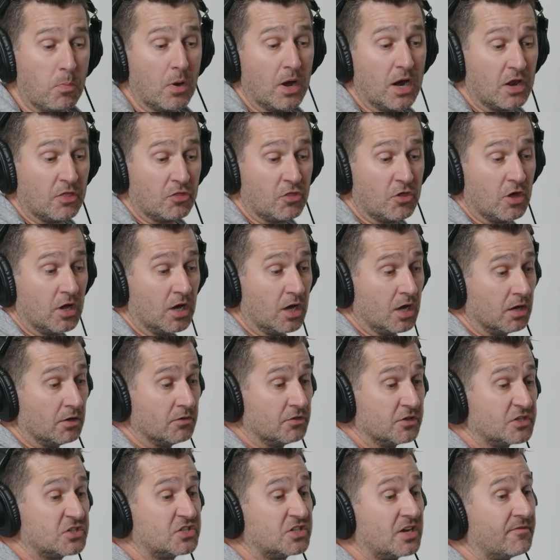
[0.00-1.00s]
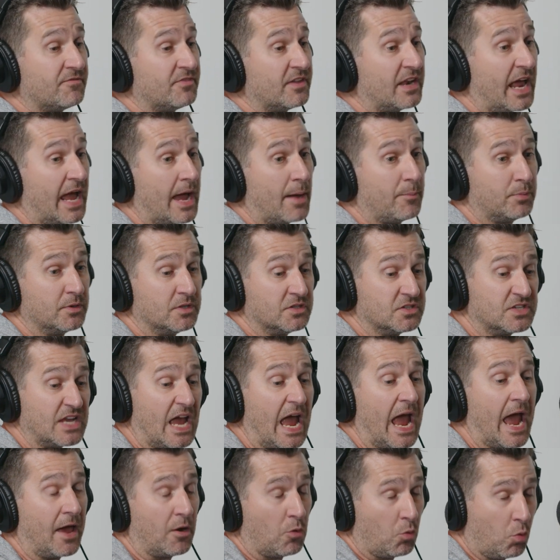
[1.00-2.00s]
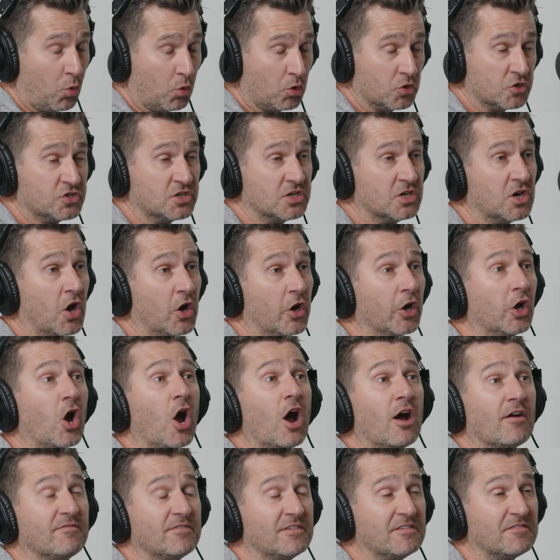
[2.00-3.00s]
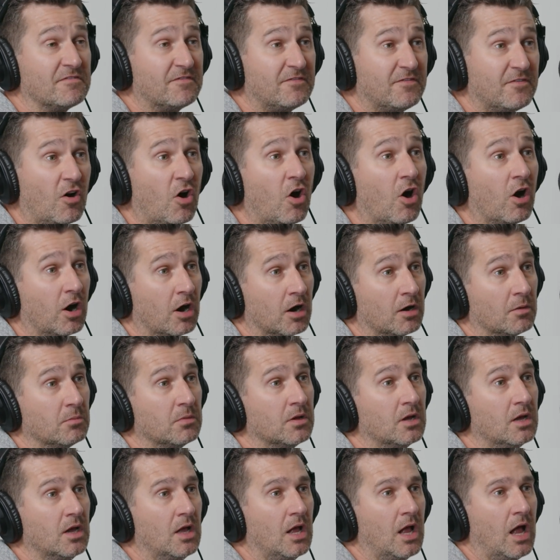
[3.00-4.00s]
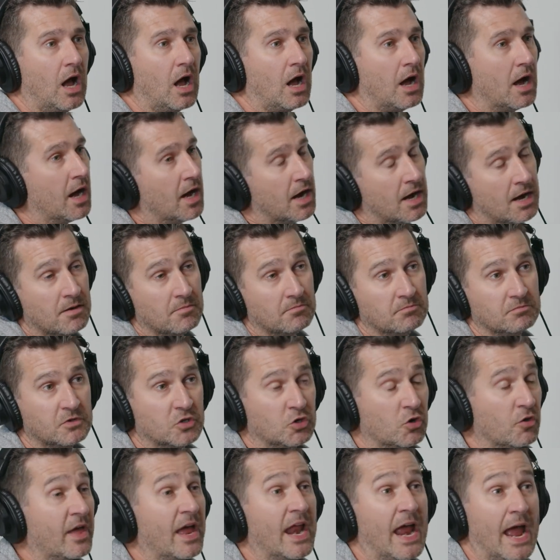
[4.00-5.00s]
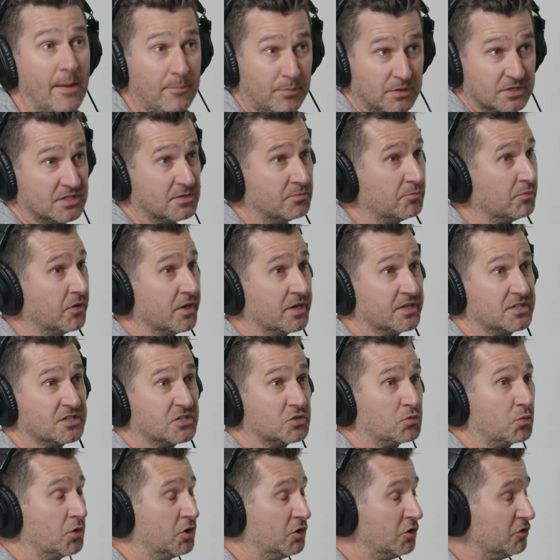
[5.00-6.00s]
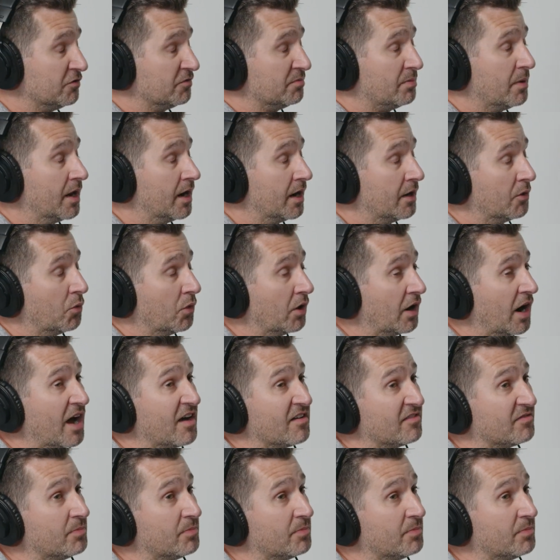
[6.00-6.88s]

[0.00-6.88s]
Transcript: but the stuff that happens at origin on a coffee farm, that happens in places where you've been and where I've